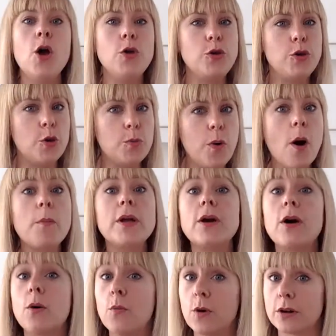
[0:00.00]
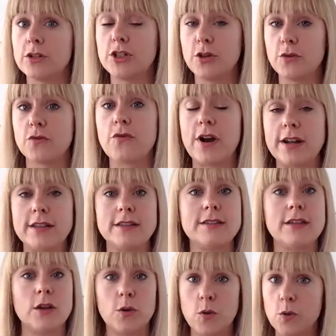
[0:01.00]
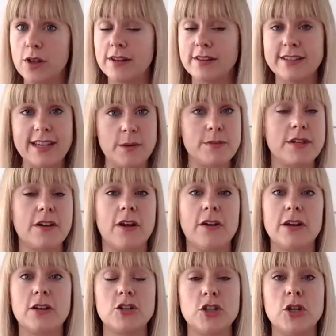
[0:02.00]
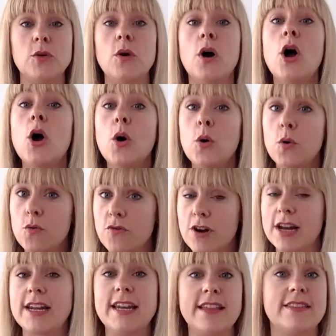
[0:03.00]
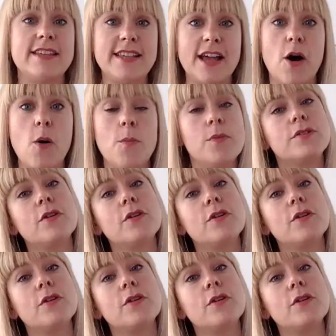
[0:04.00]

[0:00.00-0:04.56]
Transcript: you probably got one or two friends who are in the same scenario as you who really need this help.